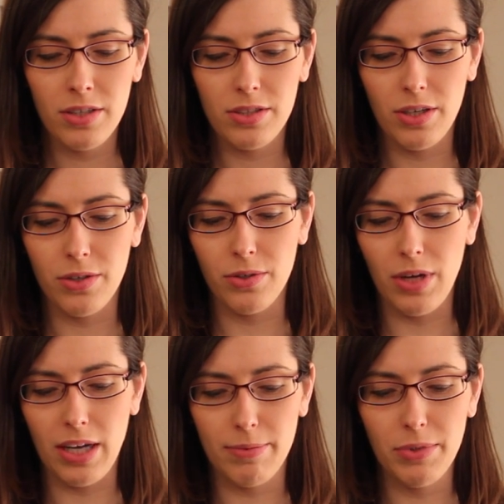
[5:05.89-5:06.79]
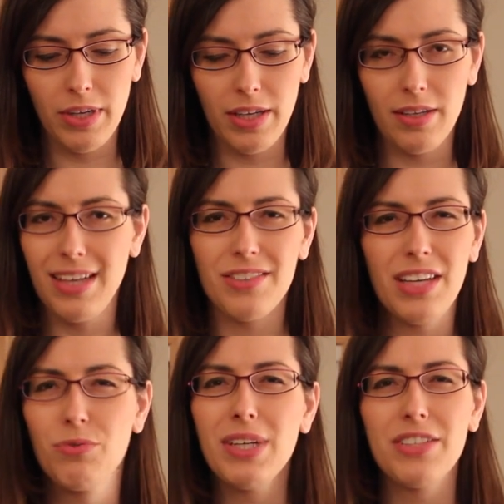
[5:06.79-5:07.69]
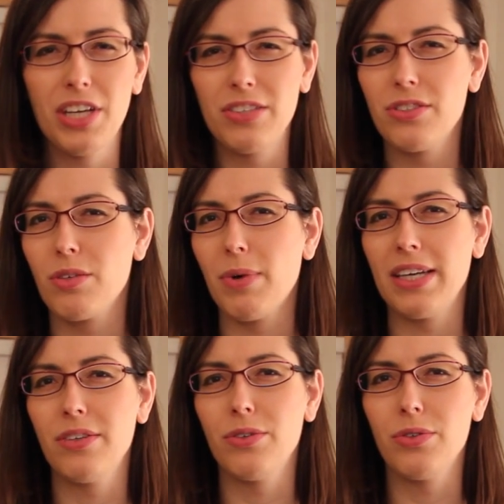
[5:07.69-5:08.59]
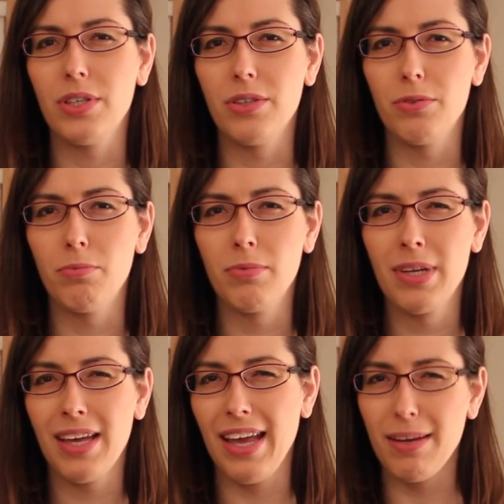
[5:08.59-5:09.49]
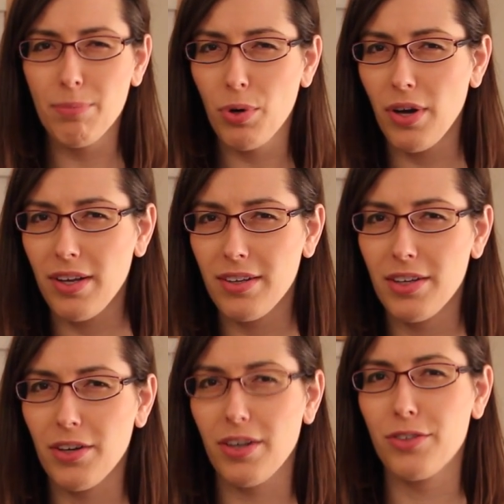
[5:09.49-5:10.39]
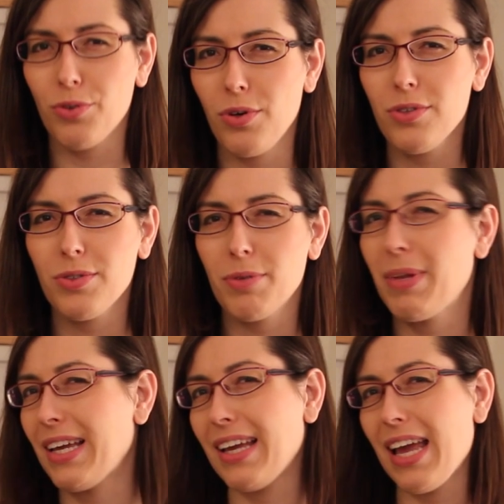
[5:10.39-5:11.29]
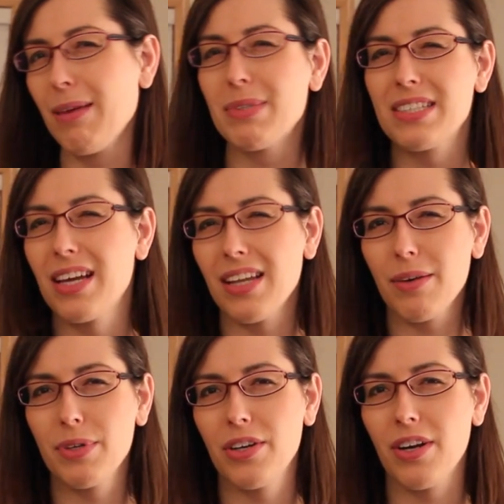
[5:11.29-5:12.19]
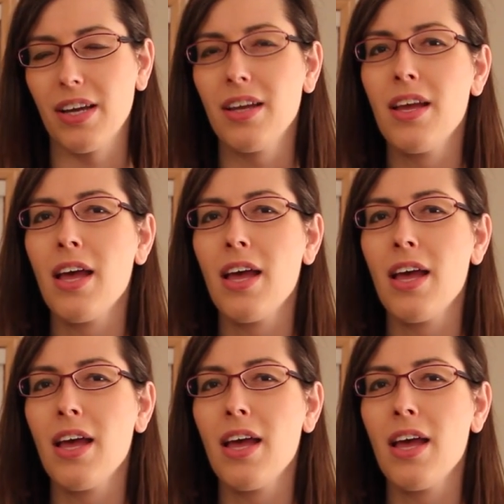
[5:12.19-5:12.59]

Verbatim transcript: So um, you can, it, it really changes the way you, you input your controls when you're playing a game. It's not like when you're on